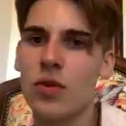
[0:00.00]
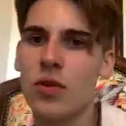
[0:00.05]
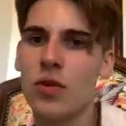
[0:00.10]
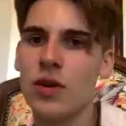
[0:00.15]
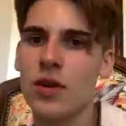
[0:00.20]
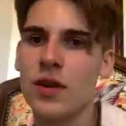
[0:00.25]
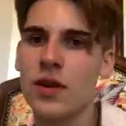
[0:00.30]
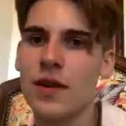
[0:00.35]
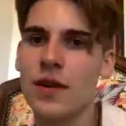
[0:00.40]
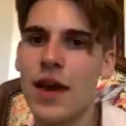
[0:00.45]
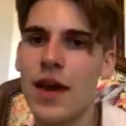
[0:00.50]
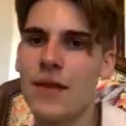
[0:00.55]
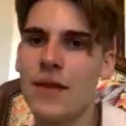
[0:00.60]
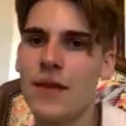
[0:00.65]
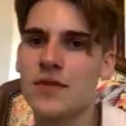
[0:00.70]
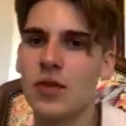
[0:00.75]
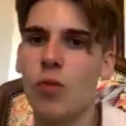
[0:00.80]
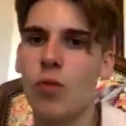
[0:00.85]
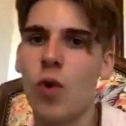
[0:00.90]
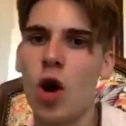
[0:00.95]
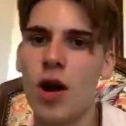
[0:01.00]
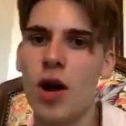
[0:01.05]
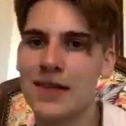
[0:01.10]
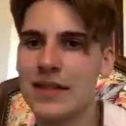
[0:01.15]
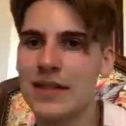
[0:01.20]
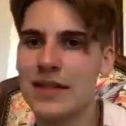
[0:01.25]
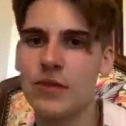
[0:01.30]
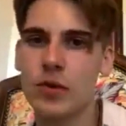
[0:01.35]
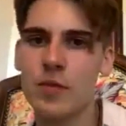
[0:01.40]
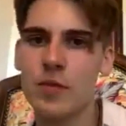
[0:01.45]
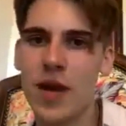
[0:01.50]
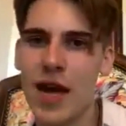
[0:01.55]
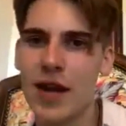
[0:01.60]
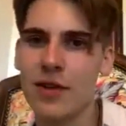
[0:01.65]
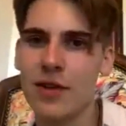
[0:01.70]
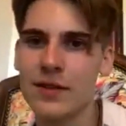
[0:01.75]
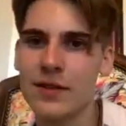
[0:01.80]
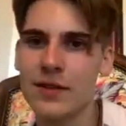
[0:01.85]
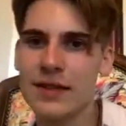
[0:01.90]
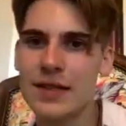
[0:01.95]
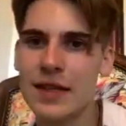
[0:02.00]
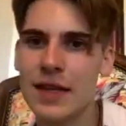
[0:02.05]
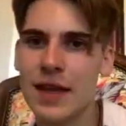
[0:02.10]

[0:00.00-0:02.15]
they have to walk several miles.